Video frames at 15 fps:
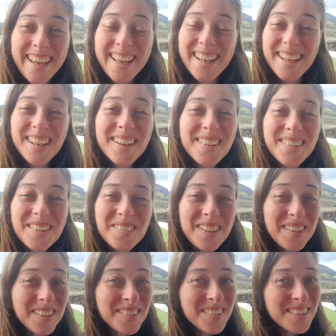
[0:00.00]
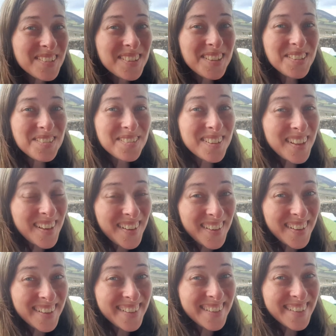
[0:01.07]
Hello and welcome to a new
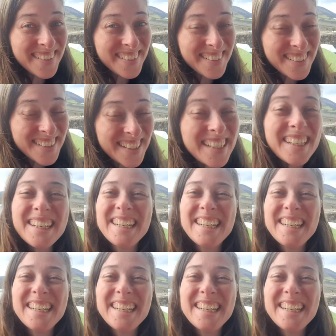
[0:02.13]
vlog.